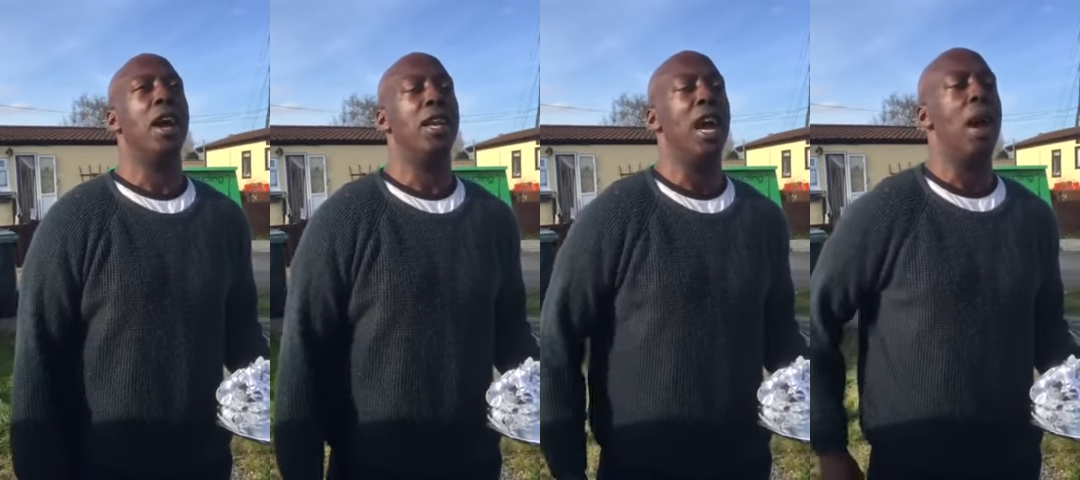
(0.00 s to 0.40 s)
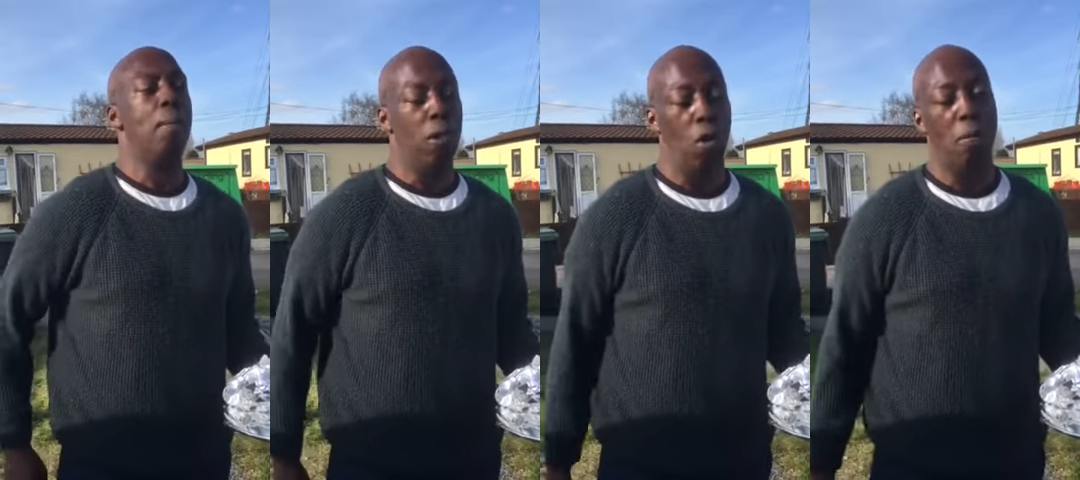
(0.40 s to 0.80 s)

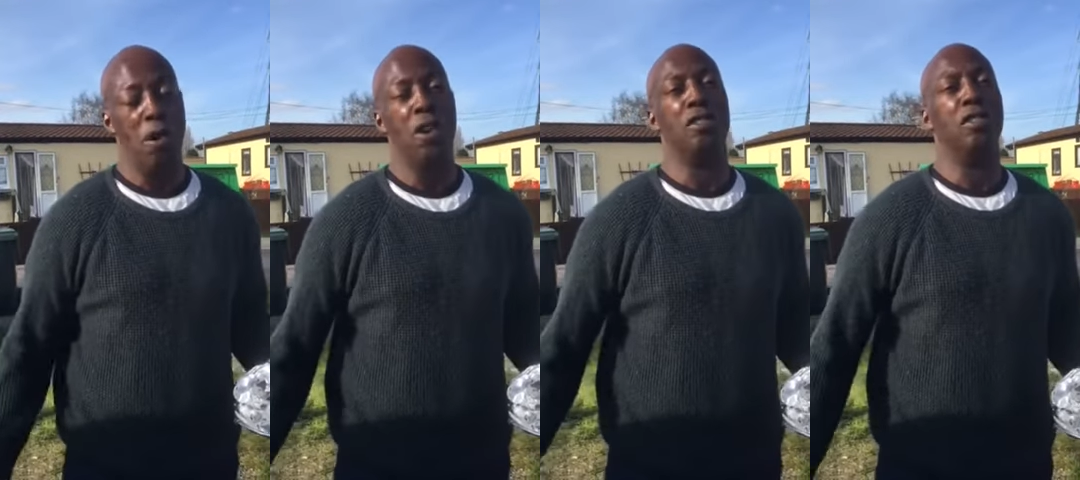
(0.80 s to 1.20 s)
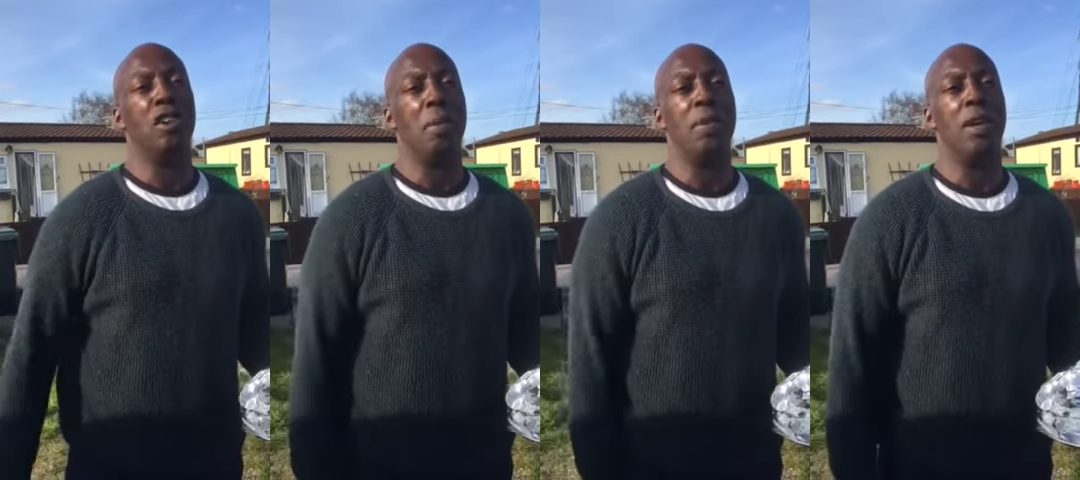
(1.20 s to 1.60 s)
and Paul Merson's
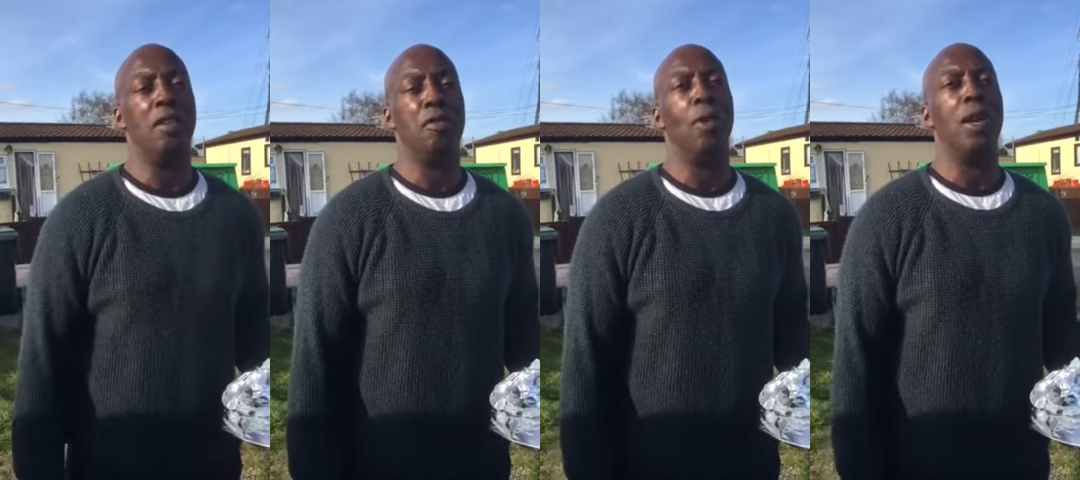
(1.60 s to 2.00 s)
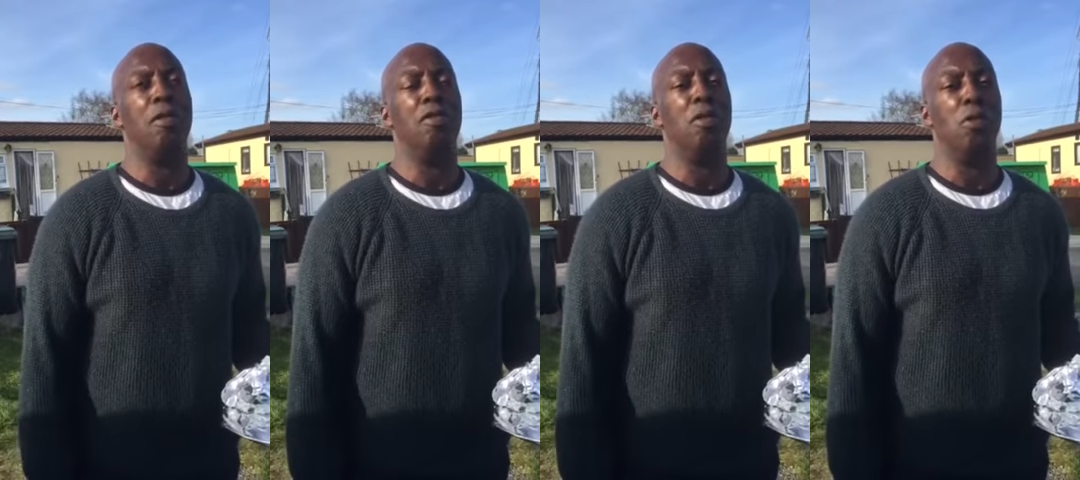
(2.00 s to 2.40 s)
coming on a
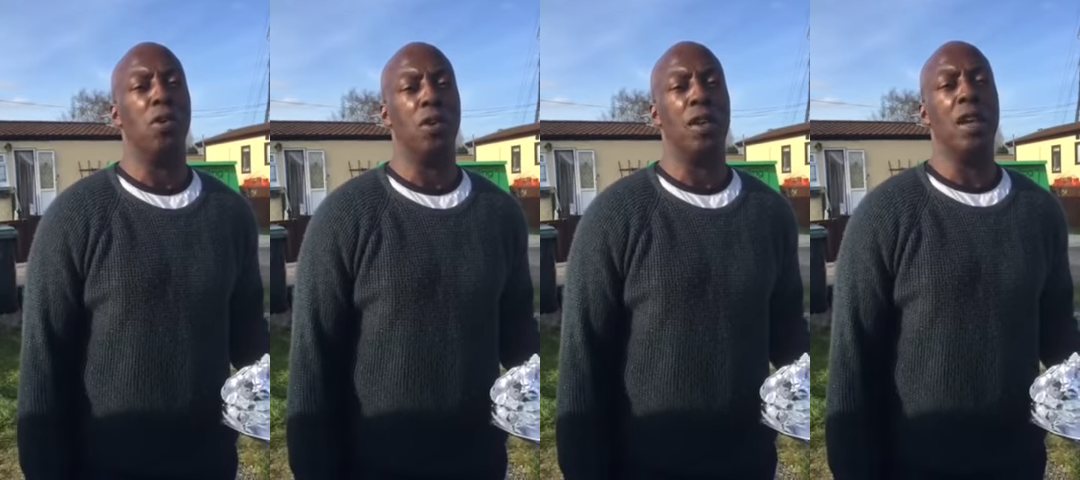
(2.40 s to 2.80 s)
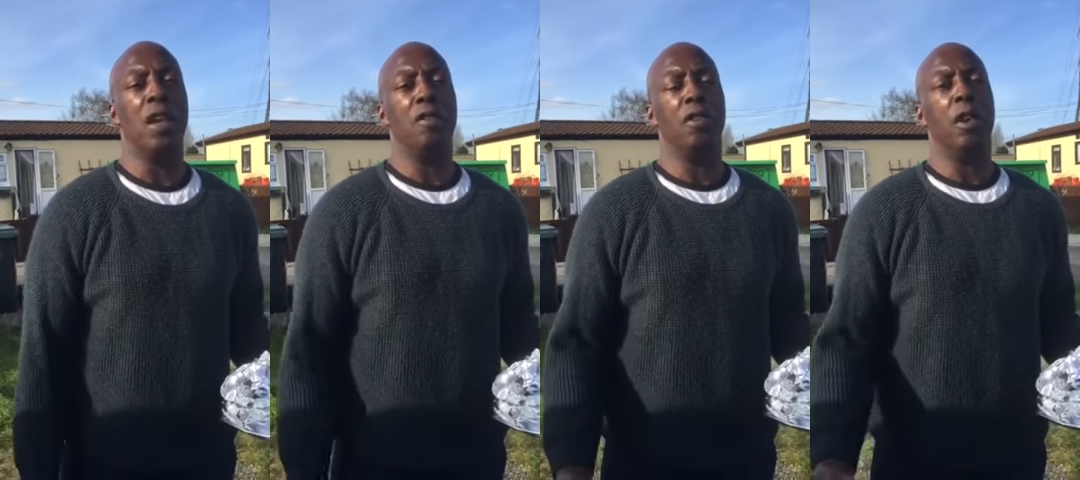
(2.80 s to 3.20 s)
wonderful walk
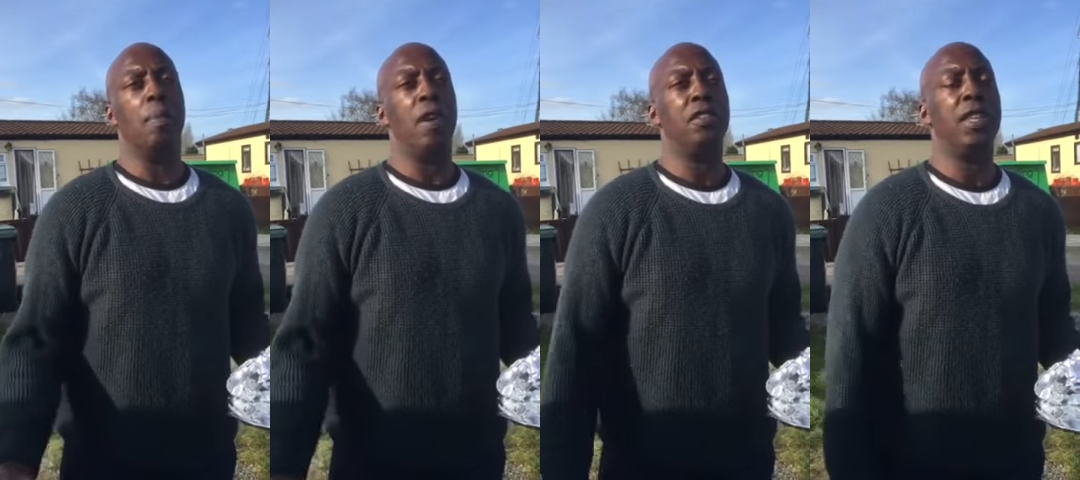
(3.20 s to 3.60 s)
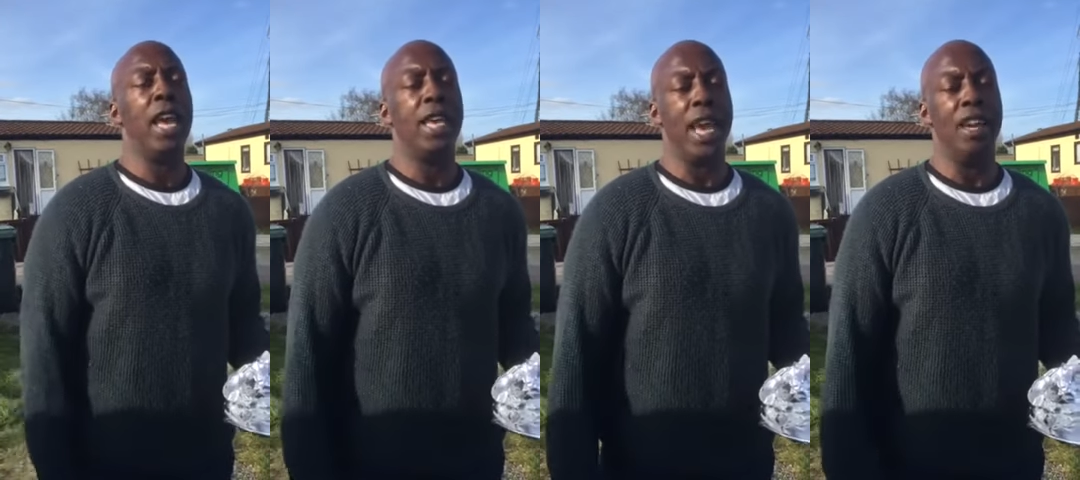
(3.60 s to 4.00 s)
for the
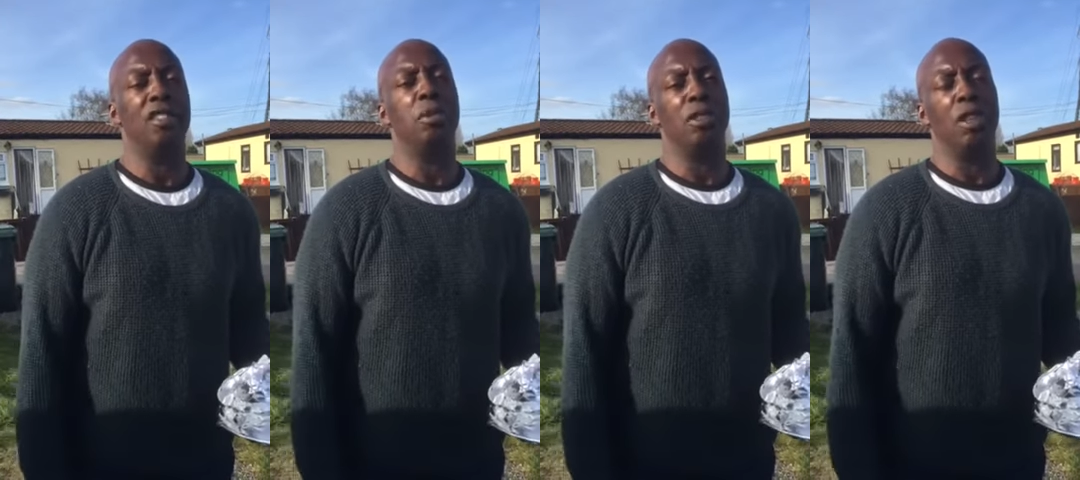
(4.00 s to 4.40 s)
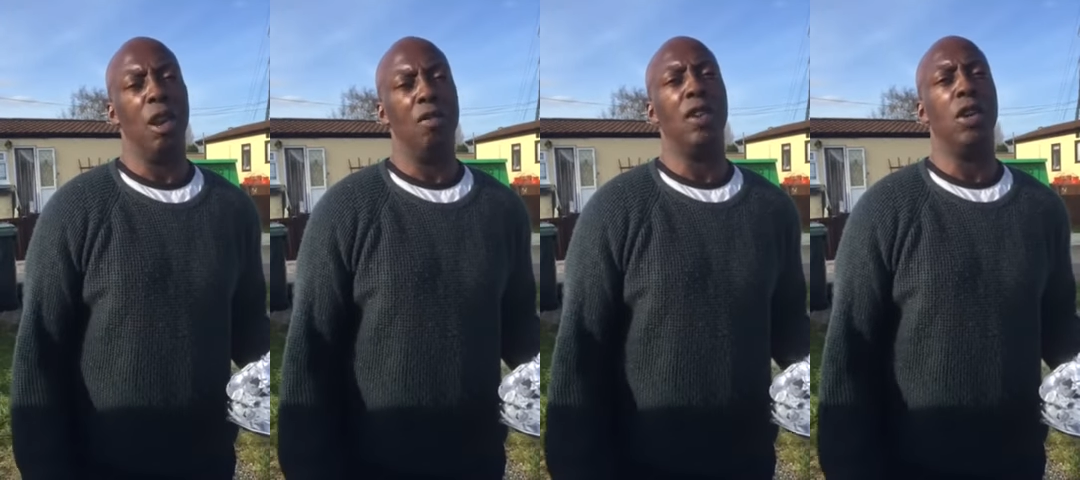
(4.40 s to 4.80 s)
prostate cancer, which is a
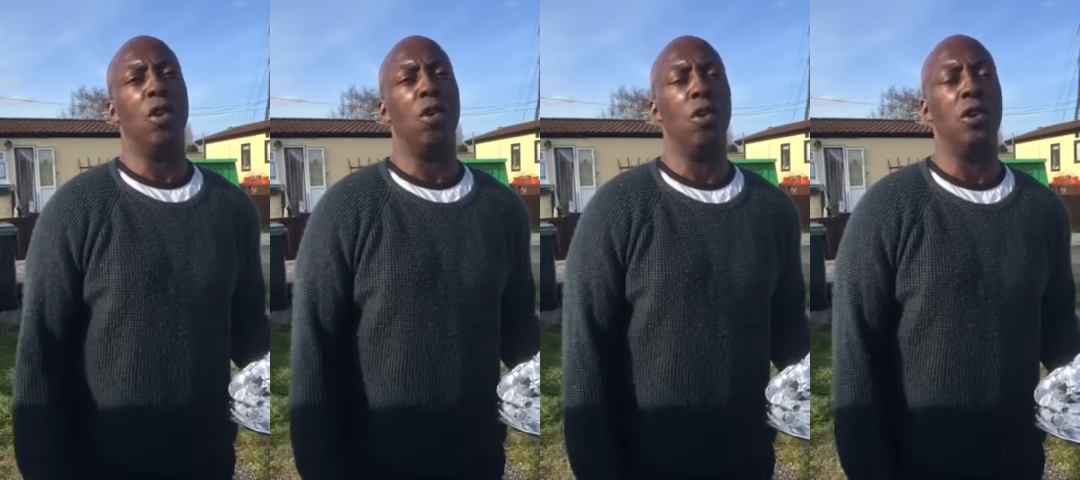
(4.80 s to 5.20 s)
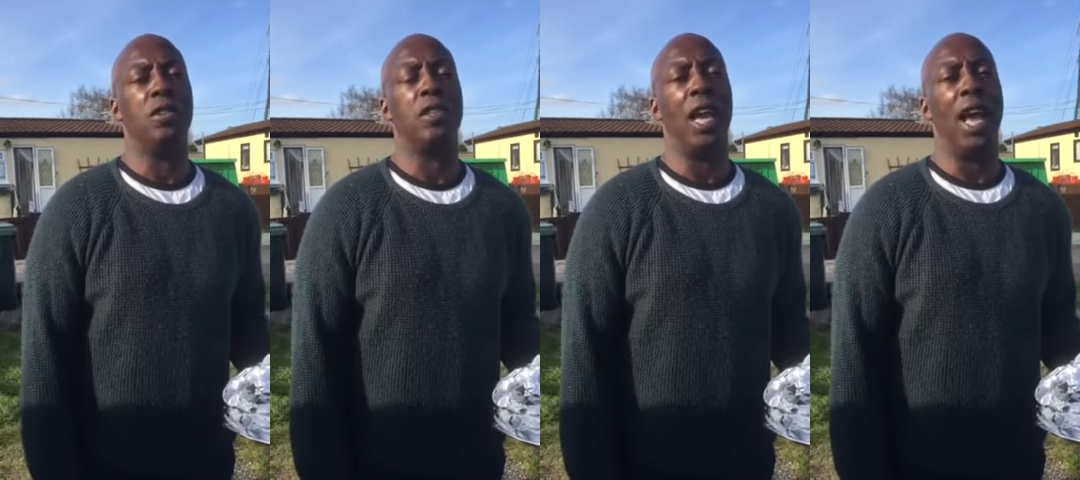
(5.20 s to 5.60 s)
lovely
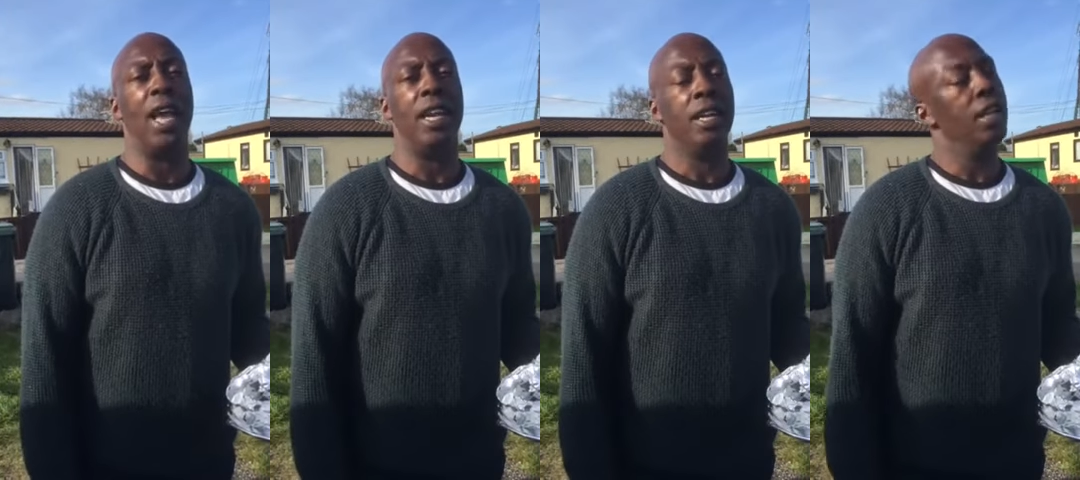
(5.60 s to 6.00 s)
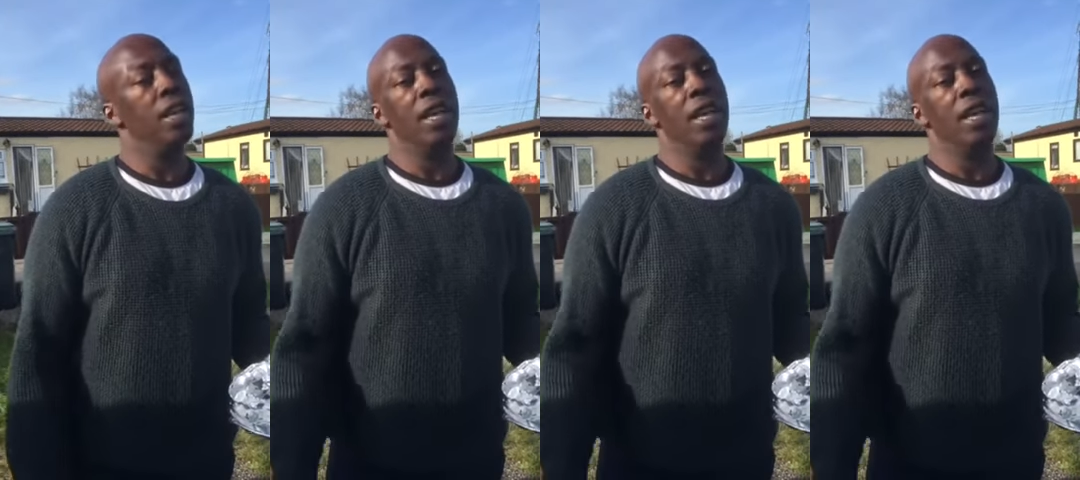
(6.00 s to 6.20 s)
cause, and